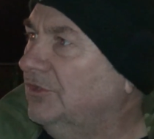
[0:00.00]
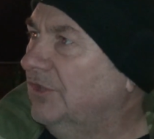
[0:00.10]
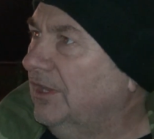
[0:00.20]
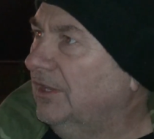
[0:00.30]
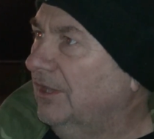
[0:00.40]
to
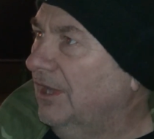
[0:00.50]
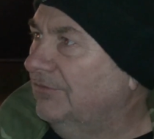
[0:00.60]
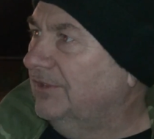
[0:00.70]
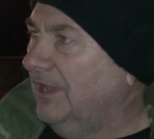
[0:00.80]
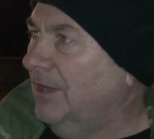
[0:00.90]
drink,
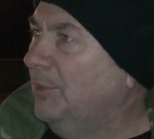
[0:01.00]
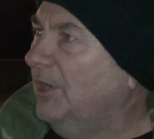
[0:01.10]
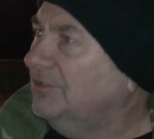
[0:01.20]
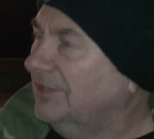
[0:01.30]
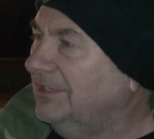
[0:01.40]
get a
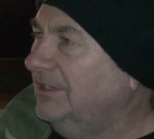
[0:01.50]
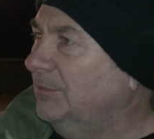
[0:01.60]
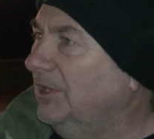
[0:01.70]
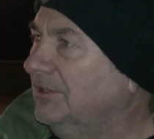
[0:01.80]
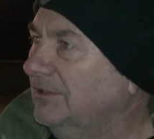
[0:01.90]
bus. I didn't
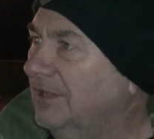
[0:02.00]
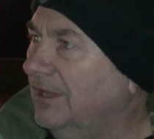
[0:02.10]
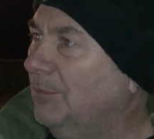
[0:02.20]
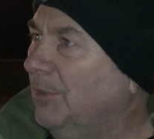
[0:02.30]
mean get a